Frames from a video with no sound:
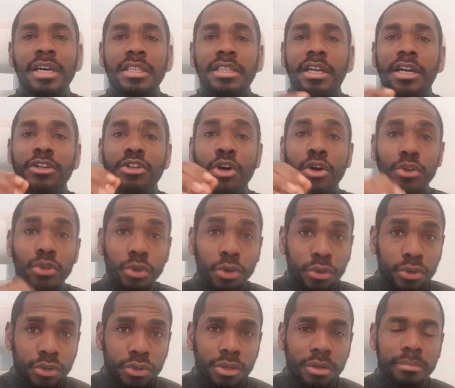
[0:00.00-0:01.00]
that are not
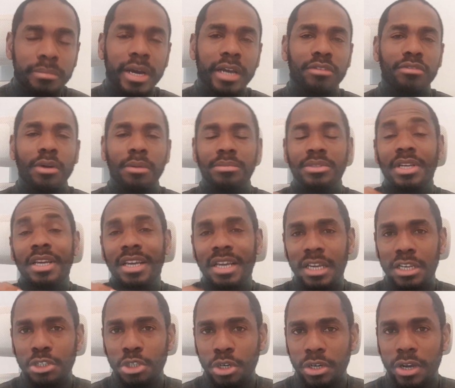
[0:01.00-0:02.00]
good microbes
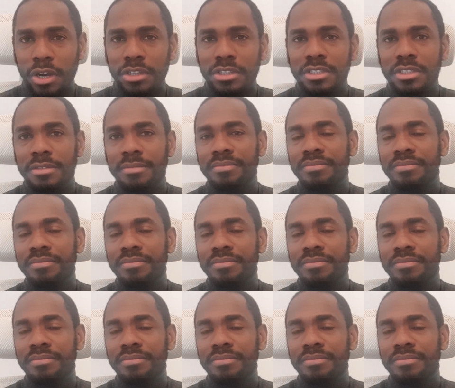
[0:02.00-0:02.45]
in your gut.